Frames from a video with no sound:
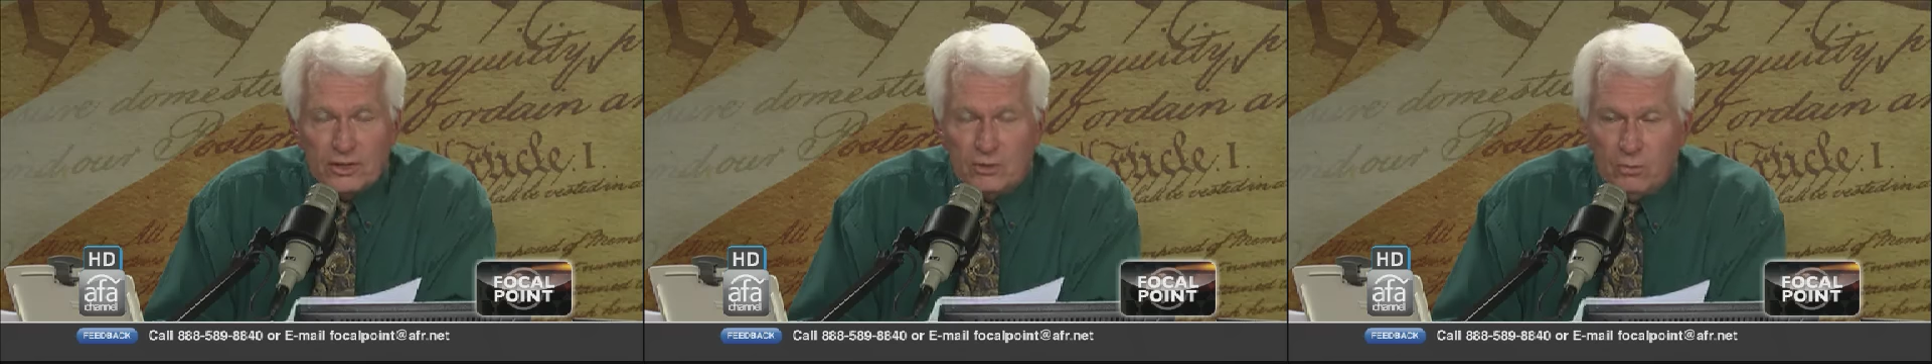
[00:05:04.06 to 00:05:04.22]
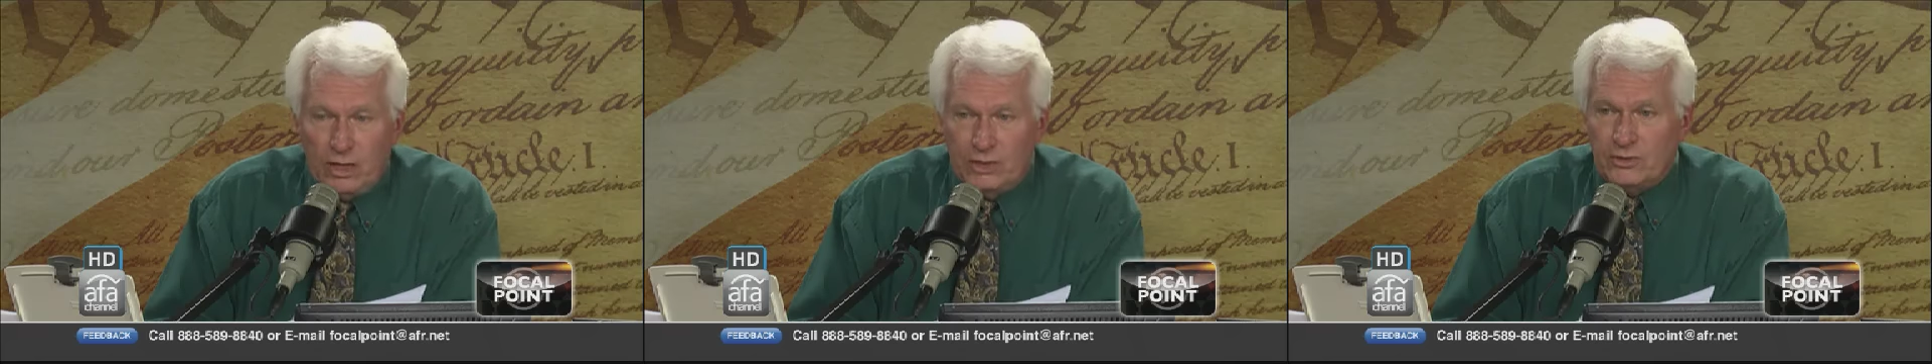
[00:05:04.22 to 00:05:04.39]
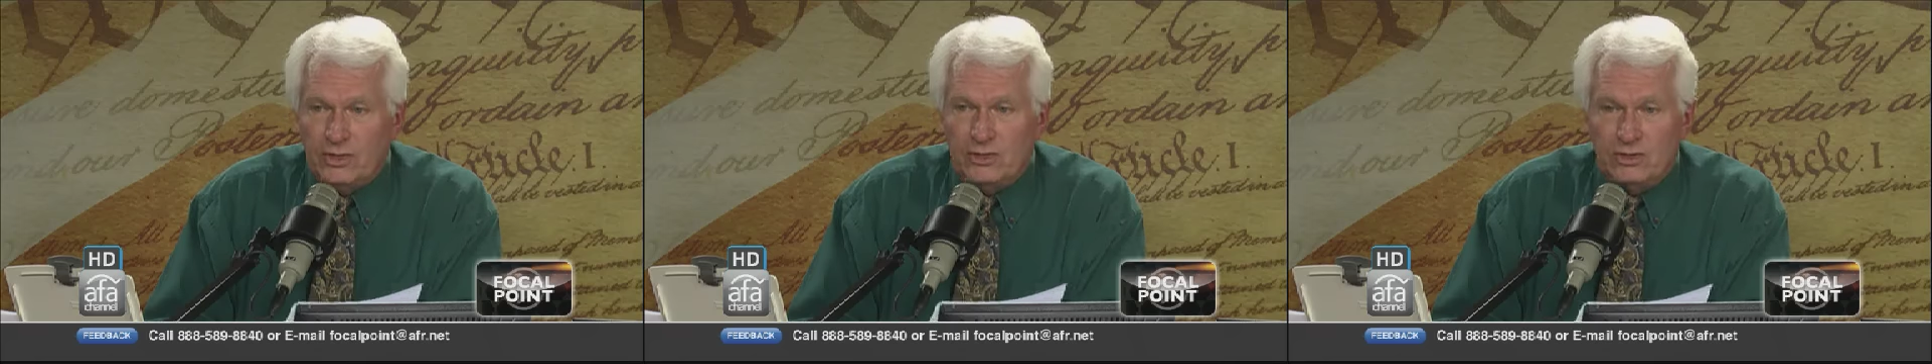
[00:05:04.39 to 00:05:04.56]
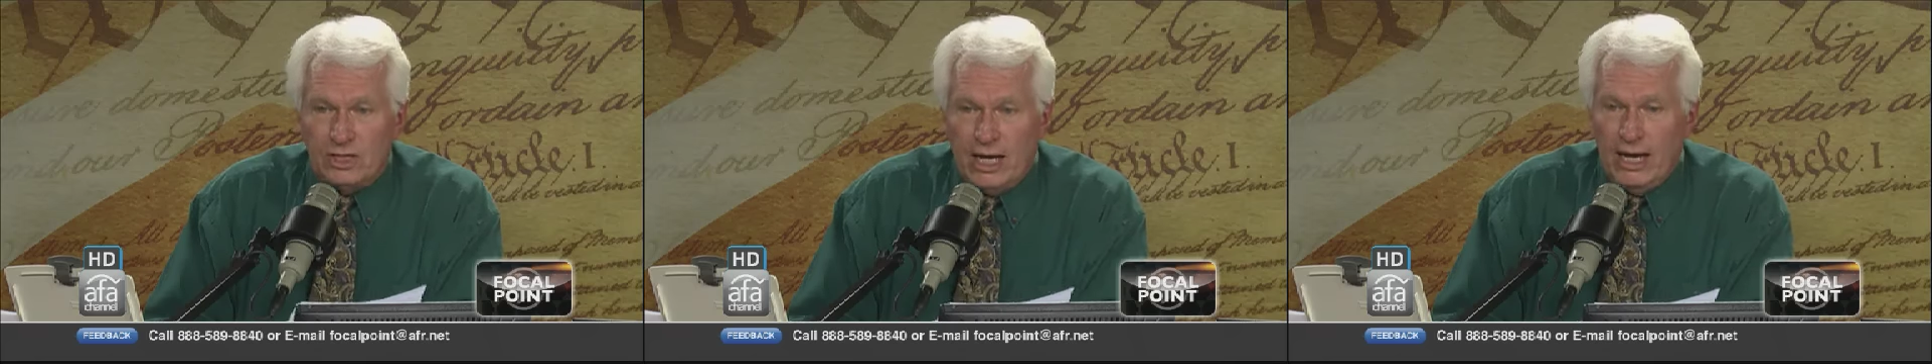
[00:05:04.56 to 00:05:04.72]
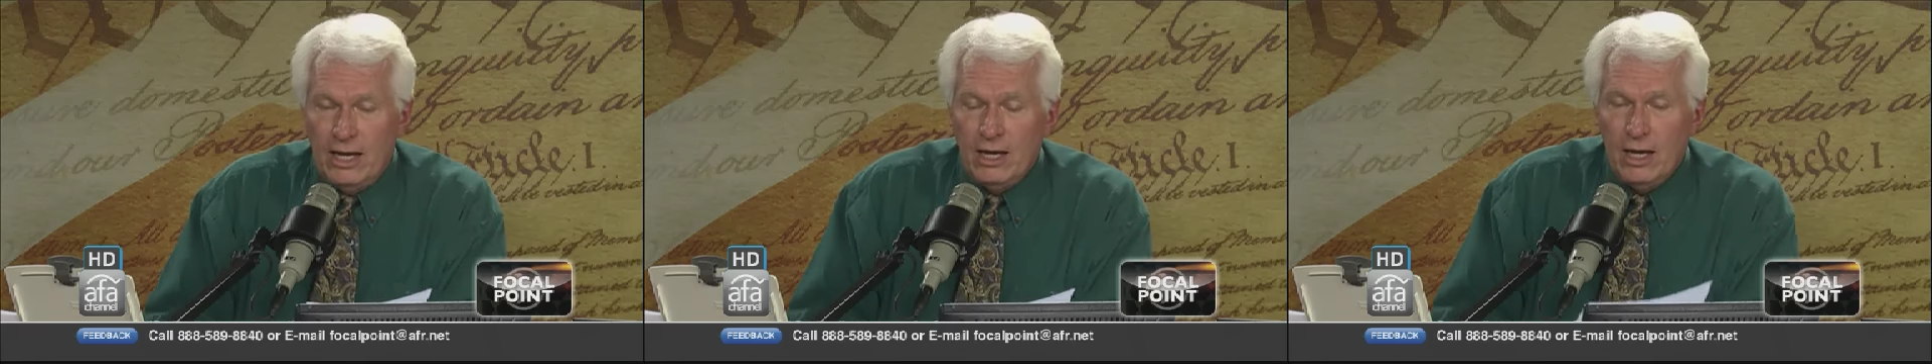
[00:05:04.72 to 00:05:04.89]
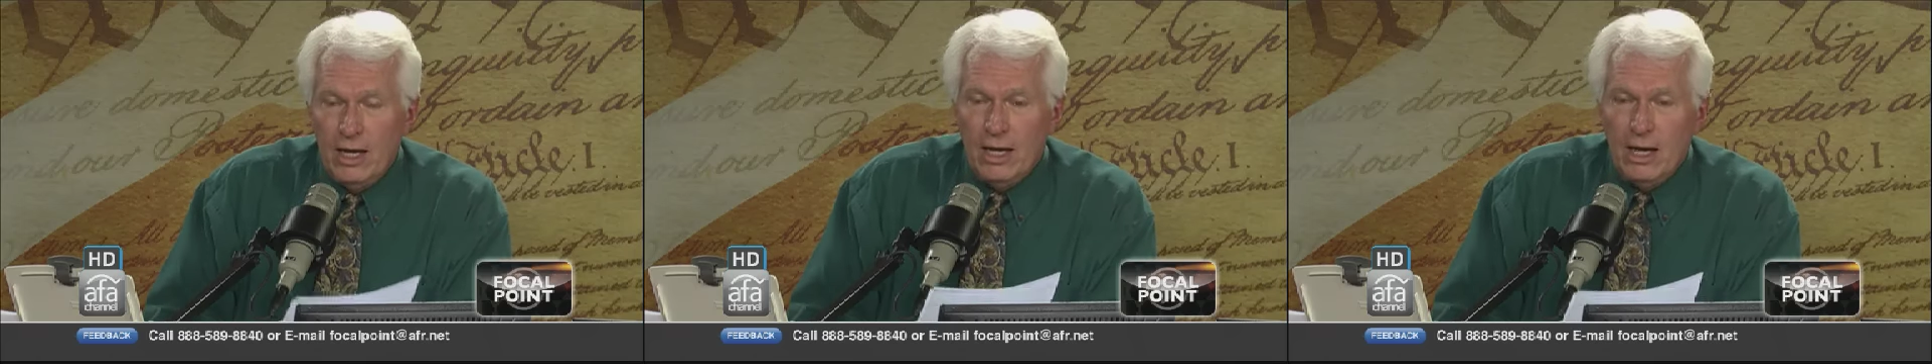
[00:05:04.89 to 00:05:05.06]
wants to
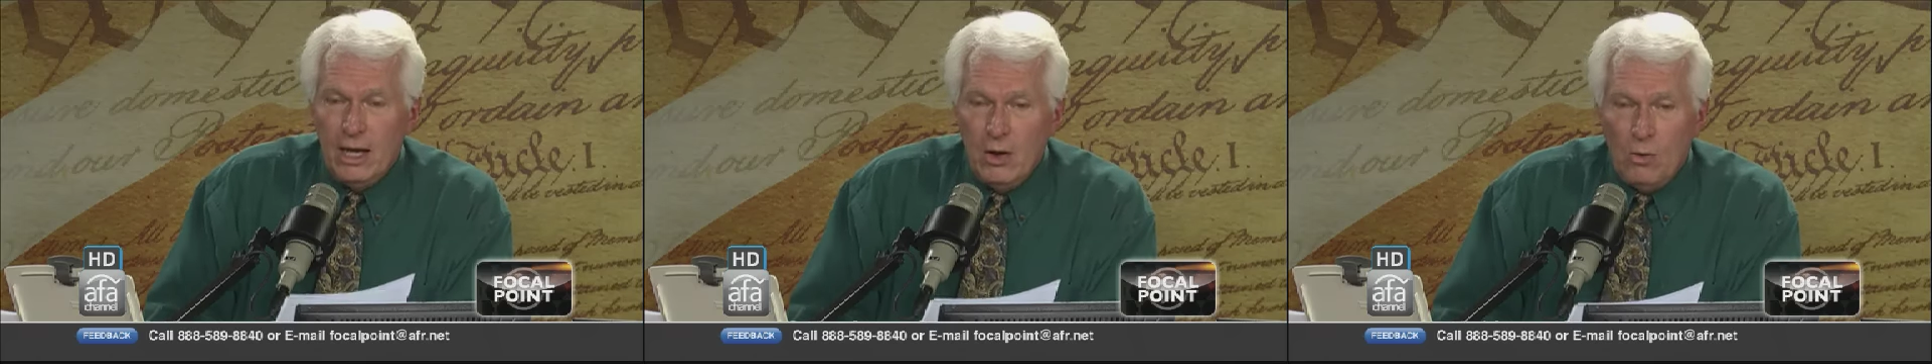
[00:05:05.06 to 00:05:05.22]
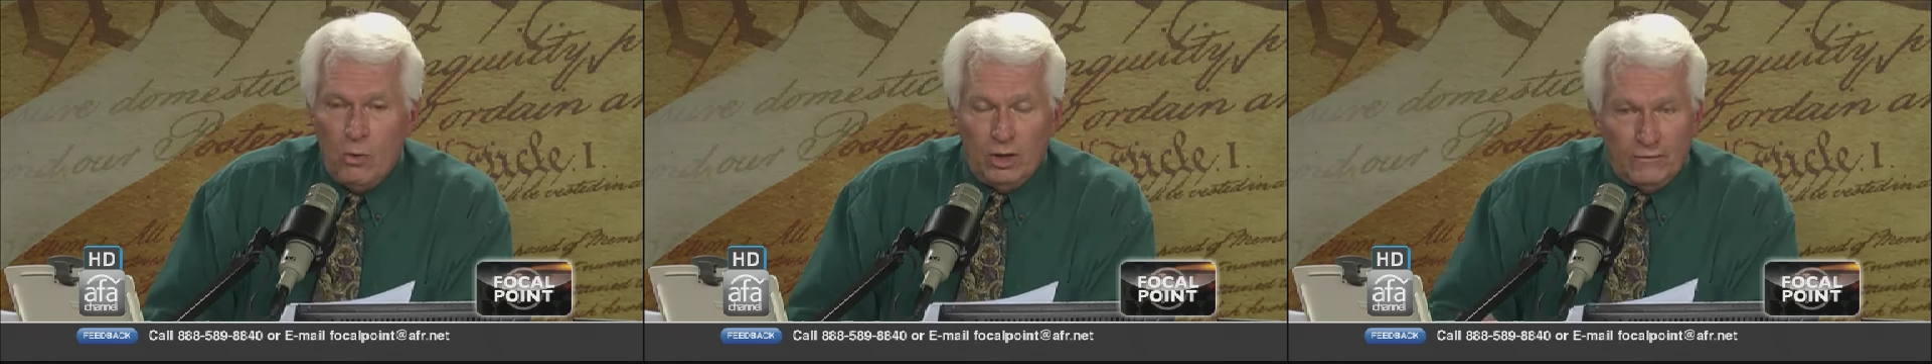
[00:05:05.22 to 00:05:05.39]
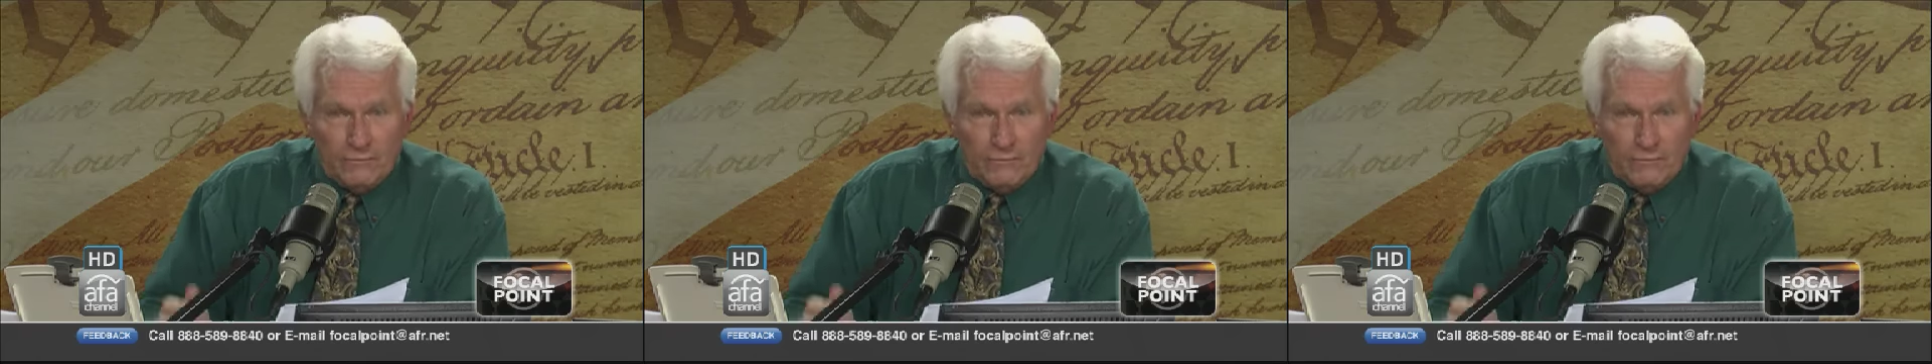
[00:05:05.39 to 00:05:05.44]
say, Well,